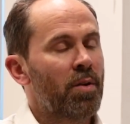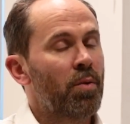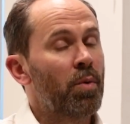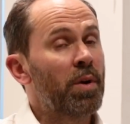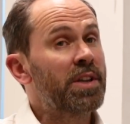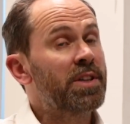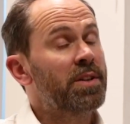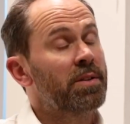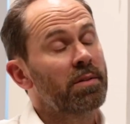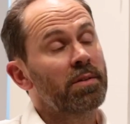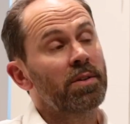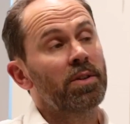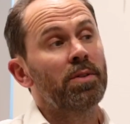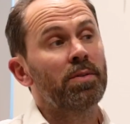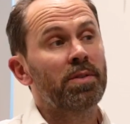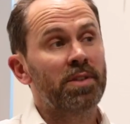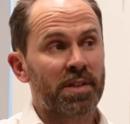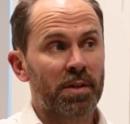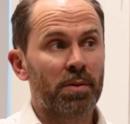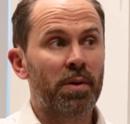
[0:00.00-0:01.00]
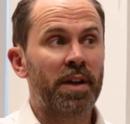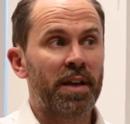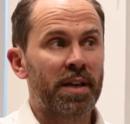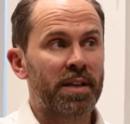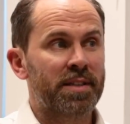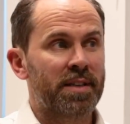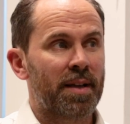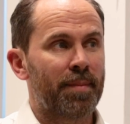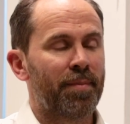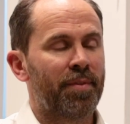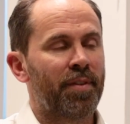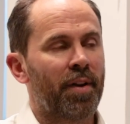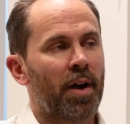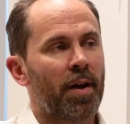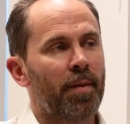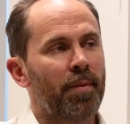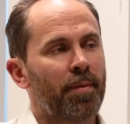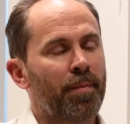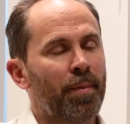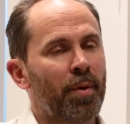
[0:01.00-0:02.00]
which you still hear
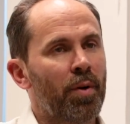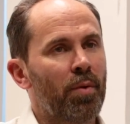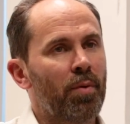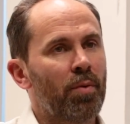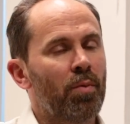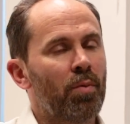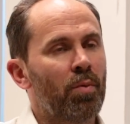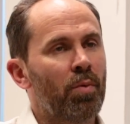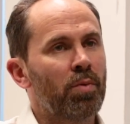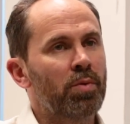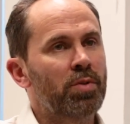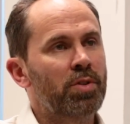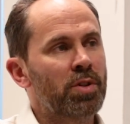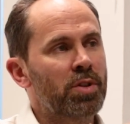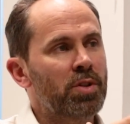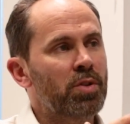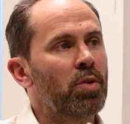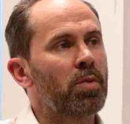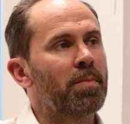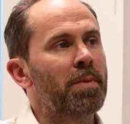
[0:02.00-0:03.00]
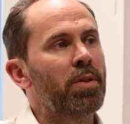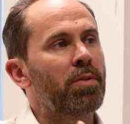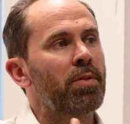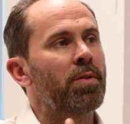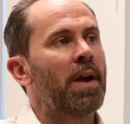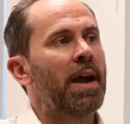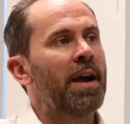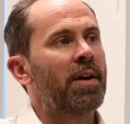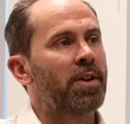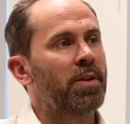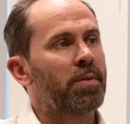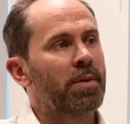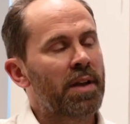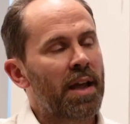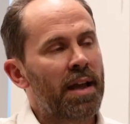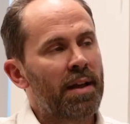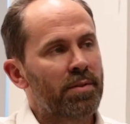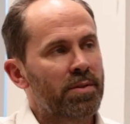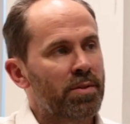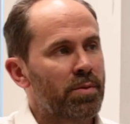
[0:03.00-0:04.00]
sometimes. But just talk me through how you would
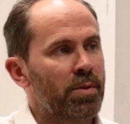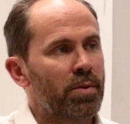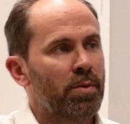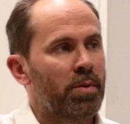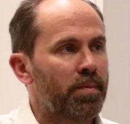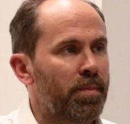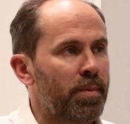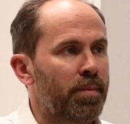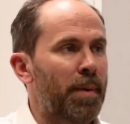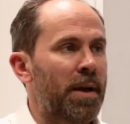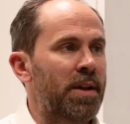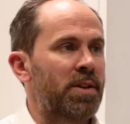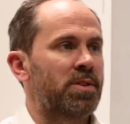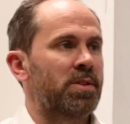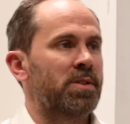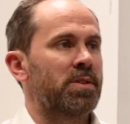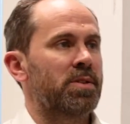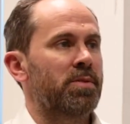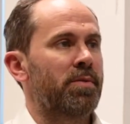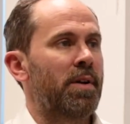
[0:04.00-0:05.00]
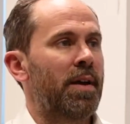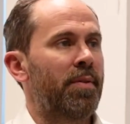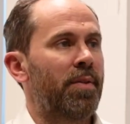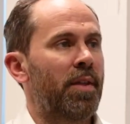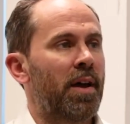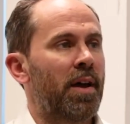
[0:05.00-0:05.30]
counsel your patients around